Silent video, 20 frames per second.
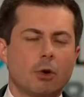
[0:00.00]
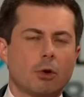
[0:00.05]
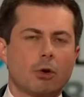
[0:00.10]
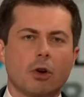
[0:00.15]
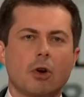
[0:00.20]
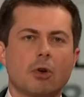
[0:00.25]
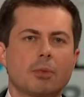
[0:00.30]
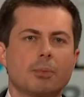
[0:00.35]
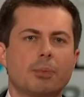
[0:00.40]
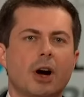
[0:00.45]

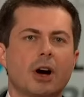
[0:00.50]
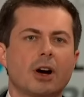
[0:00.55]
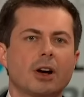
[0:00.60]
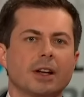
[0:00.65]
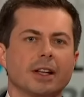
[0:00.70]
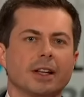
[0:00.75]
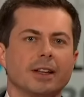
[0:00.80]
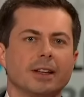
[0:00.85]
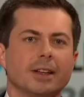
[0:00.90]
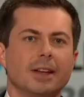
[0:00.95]
in your
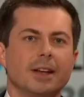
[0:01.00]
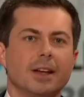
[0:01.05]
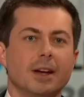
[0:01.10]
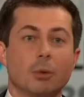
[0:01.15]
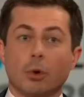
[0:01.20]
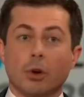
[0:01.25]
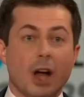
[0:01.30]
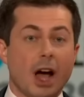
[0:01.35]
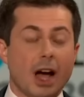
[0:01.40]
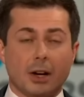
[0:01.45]
own party,
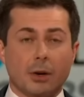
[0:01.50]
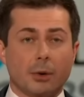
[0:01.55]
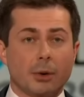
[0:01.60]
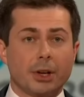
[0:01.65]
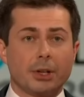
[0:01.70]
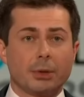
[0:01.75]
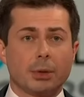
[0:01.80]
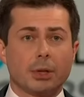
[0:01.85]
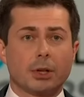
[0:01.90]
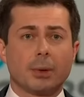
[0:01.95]
we're
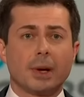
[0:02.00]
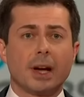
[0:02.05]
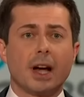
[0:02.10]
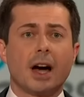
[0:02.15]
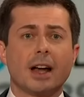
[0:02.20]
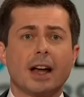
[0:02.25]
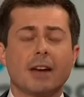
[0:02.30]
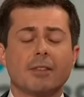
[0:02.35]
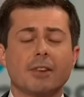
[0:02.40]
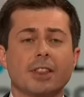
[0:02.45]
not going to
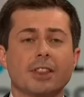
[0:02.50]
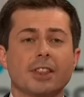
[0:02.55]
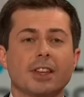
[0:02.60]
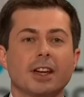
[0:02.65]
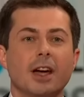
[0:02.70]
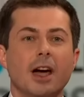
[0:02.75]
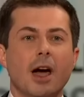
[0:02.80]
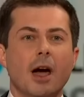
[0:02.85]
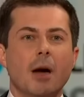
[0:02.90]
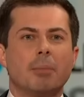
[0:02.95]
agree on
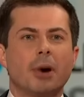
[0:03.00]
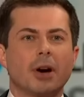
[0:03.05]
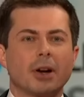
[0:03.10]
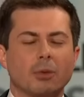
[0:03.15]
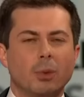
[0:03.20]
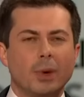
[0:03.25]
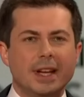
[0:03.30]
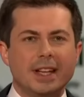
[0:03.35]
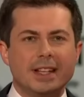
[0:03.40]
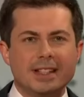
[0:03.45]
everything,
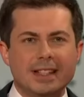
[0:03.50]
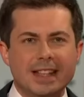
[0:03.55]
but